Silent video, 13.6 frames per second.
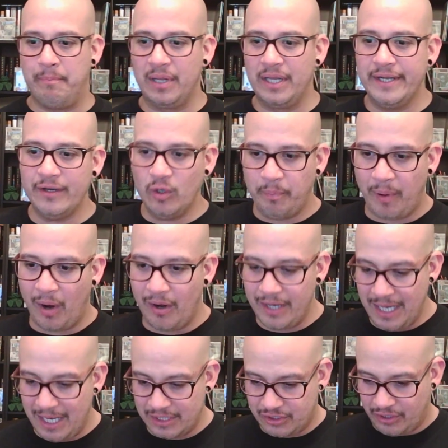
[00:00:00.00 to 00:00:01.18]
Political party
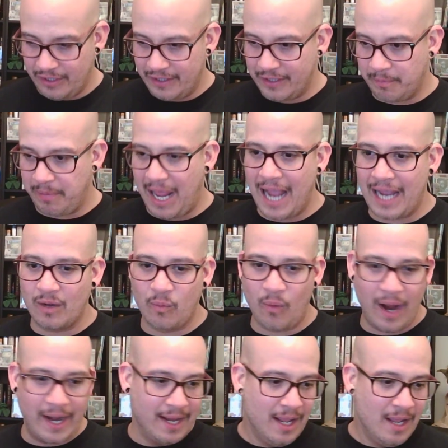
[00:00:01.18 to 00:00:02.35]
has turned into black and
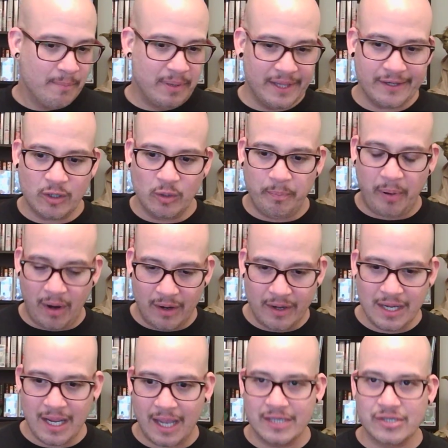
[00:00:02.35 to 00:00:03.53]
white. Political
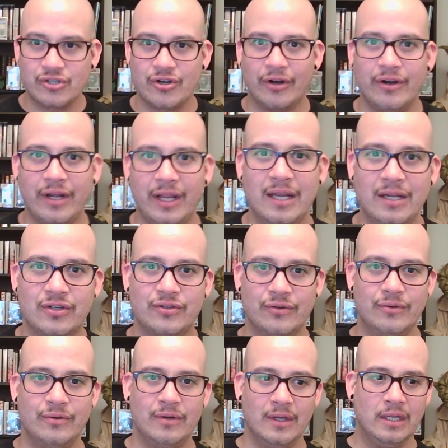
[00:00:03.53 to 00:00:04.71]
party has turned
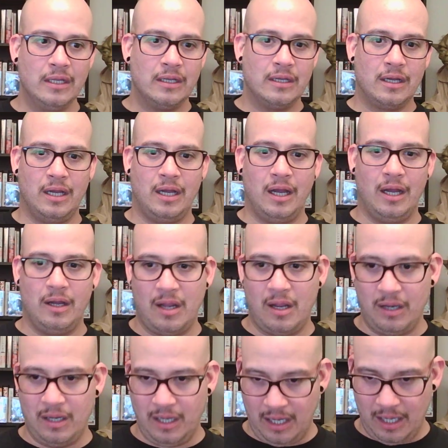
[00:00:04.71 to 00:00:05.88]
into a,
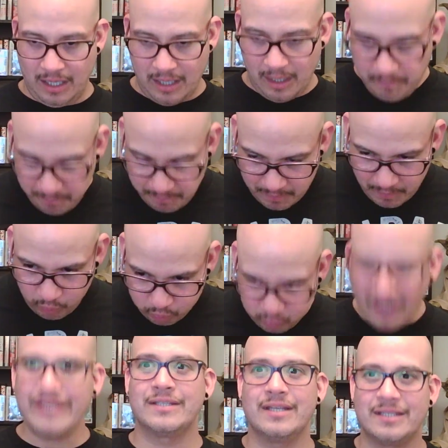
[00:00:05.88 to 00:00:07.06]
a, a
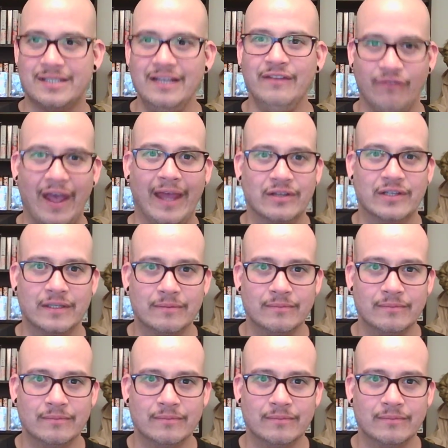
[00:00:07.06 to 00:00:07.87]
racist event.